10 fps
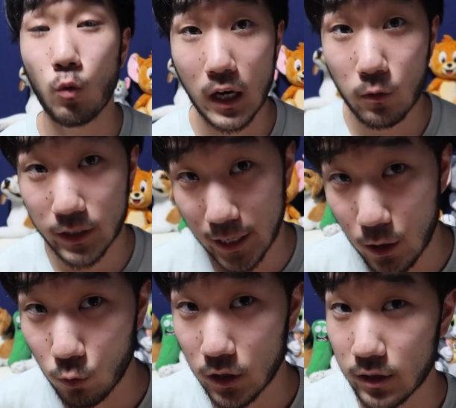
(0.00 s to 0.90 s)
what I was
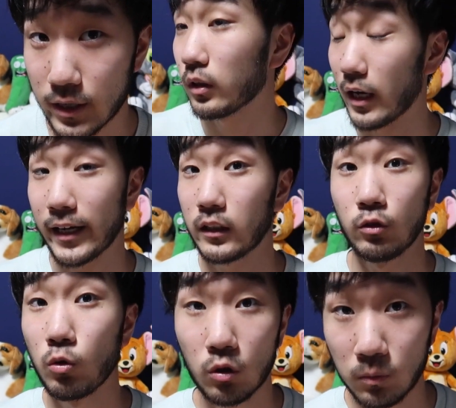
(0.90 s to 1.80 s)
saying was, I got
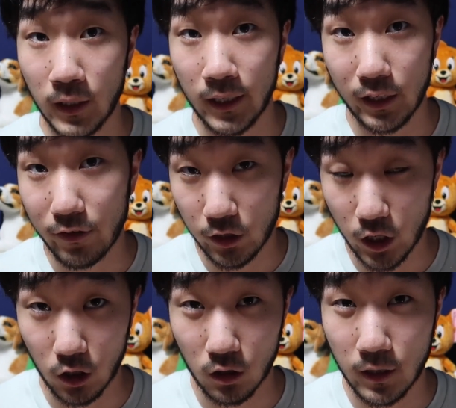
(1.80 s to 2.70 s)
no complaint living
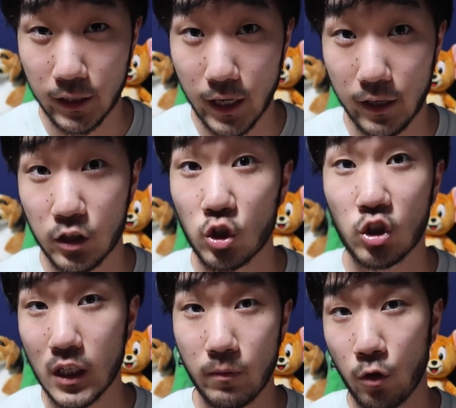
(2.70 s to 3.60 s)
here. Yeah, and it's cheap,